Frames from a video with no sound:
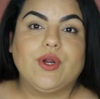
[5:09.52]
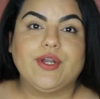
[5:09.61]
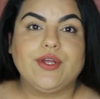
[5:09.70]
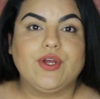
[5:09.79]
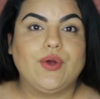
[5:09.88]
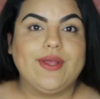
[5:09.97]
We're
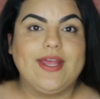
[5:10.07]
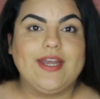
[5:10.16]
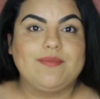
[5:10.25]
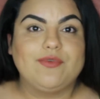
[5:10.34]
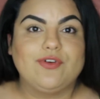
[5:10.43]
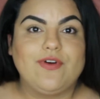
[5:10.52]
gonna go
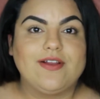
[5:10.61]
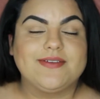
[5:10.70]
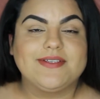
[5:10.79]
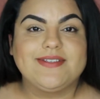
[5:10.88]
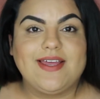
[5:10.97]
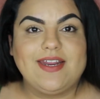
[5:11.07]
ahead and move on
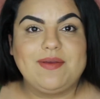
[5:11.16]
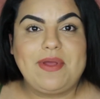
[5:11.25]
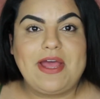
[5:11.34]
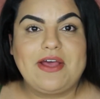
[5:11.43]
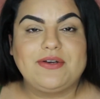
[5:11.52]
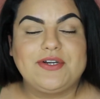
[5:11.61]
to setting
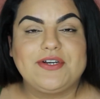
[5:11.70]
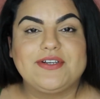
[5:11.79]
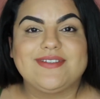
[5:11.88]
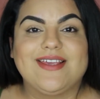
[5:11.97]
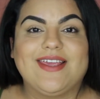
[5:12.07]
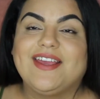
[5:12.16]

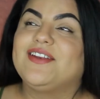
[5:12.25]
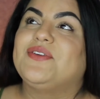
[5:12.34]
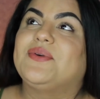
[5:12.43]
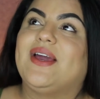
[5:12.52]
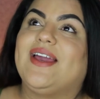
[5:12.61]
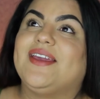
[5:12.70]
powders. And
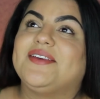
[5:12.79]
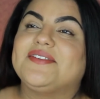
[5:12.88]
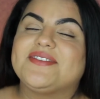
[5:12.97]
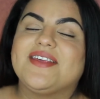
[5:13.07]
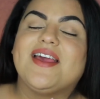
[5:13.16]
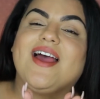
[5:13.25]
you
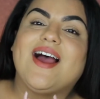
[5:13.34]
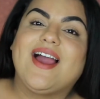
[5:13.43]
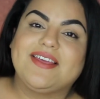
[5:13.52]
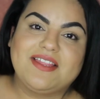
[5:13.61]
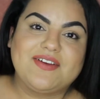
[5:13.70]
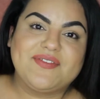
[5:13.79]
guys,
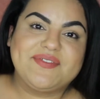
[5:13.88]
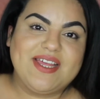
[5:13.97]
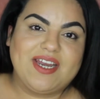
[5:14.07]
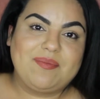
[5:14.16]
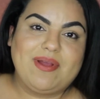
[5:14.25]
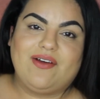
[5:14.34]
I love
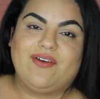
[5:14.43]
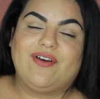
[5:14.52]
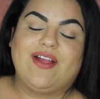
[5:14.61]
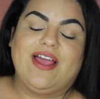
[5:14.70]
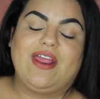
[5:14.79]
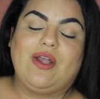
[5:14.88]
setting
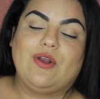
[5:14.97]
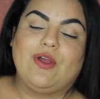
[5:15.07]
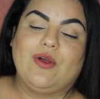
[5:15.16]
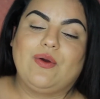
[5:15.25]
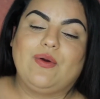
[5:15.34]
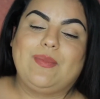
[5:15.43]
powder. I don't
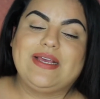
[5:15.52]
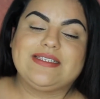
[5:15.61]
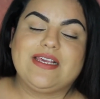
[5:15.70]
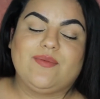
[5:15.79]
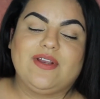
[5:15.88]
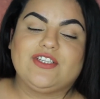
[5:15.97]
know, my
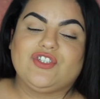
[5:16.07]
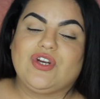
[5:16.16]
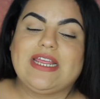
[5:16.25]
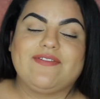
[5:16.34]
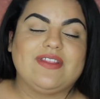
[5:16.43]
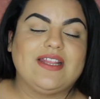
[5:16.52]
skin when it's
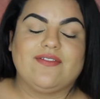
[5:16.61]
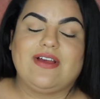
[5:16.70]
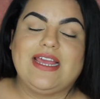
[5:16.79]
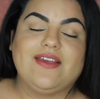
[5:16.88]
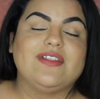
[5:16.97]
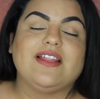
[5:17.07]
dry,
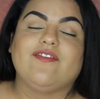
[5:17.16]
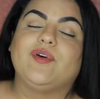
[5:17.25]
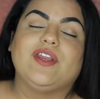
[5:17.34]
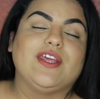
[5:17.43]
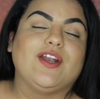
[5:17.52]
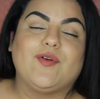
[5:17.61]
I even love
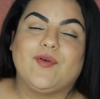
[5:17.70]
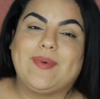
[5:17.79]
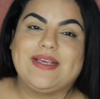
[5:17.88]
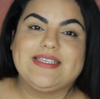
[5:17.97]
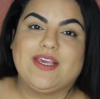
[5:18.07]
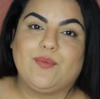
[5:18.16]
putting it on with
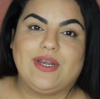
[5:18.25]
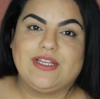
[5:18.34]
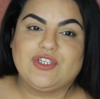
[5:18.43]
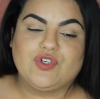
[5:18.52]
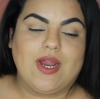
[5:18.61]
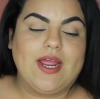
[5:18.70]
my skin when
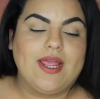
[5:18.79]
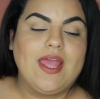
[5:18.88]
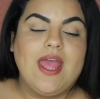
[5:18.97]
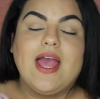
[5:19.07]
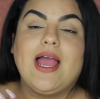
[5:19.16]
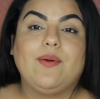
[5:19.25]
it's dry.
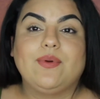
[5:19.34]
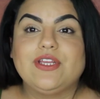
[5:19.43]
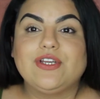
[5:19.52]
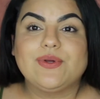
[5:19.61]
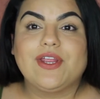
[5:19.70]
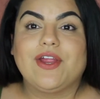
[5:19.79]
I
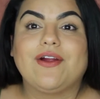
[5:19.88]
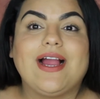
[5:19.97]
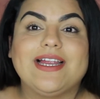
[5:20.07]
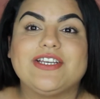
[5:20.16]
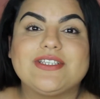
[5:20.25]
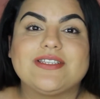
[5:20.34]
really don't care.
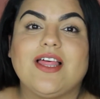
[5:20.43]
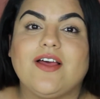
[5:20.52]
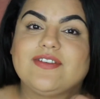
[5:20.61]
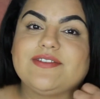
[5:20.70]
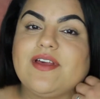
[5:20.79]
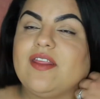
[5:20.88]
I just
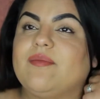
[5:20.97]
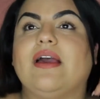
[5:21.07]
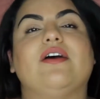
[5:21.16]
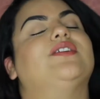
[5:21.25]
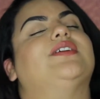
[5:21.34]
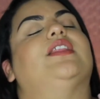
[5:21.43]
love setting
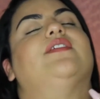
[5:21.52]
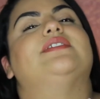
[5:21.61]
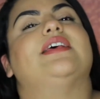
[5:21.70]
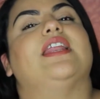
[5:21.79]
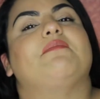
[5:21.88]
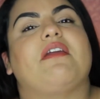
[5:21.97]
powders. I love
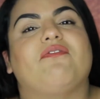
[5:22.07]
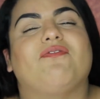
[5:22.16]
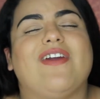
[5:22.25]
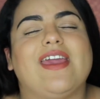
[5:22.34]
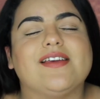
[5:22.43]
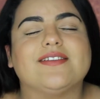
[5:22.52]
setting my
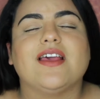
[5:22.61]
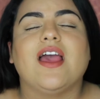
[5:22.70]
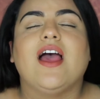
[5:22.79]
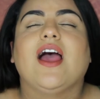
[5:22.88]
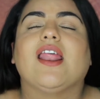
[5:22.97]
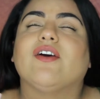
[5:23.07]
face.
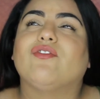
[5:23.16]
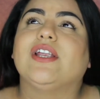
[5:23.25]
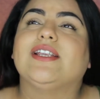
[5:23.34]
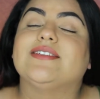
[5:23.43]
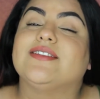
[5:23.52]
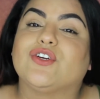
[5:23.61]
I love when
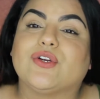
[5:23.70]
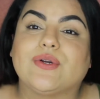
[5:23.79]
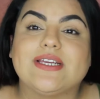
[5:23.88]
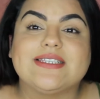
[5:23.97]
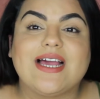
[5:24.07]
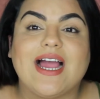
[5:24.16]
it doesn't
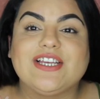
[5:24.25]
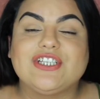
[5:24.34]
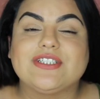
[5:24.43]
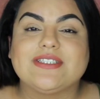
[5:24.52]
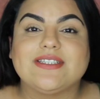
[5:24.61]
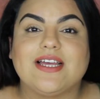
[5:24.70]
crease. I
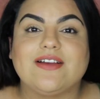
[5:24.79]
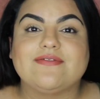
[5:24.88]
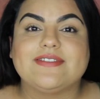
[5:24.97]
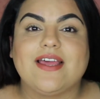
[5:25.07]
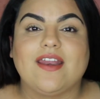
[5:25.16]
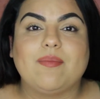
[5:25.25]
just
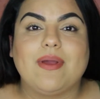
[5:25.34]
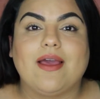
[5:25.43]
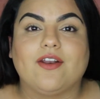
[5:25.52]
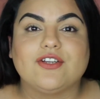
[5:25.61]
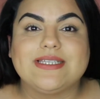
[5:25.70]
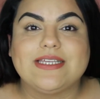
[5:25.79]
love setting
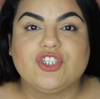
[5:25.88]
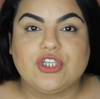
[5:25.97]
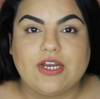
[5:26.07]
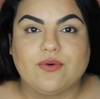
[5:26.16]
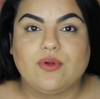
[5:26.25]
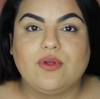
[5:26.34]
powders in
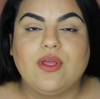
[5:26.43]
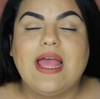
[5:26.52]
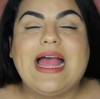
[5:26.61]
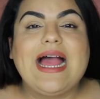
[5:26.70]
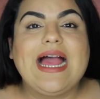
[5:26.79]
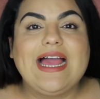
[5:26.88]
general.
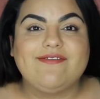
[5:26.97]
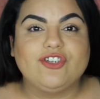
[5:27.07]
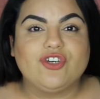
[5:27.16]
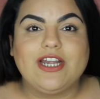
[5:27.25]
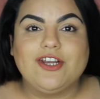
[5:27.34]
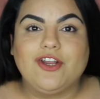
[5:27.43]
I
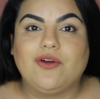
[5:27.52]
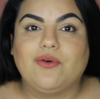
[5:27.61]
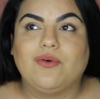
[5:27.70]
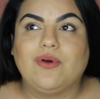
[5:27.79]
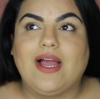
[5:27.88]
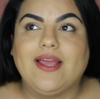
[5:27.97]
haven't tried
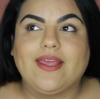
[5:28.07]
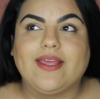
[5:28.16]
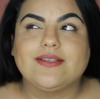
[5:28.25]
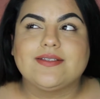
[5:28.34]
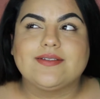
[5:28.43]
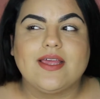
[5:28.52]
no
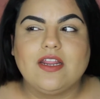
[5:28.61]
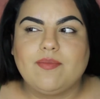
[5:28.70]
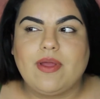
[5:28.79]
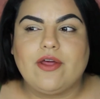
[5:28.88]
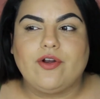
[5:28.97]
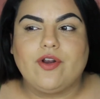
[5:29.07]
high-end setting
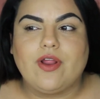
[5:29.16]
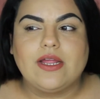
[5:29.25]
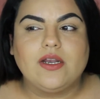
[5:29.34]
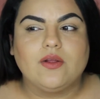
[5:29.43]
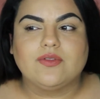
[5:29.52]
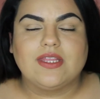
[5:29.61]
powder.
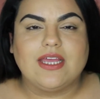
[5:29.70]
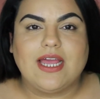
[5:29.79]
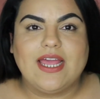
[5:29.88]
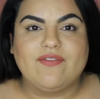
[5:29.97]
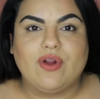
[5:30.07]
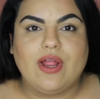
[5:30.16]
I don't think
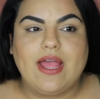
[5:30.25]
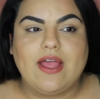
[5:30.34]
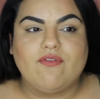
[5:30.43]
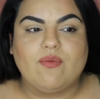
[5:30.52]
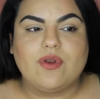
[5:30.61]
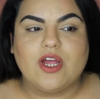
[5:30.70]
I ever
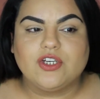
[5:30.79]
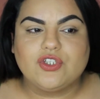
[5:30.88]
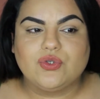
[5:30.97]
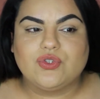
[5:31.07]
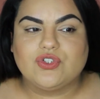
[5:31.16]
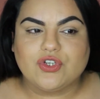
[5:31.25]
have. I'm not
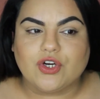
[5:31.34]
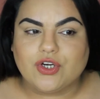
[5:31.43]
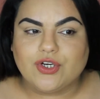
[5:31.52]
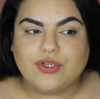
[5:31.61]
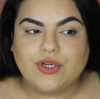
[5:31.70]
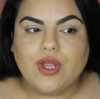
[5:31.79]
too
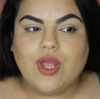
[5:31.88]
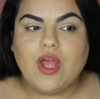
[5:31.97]
sure.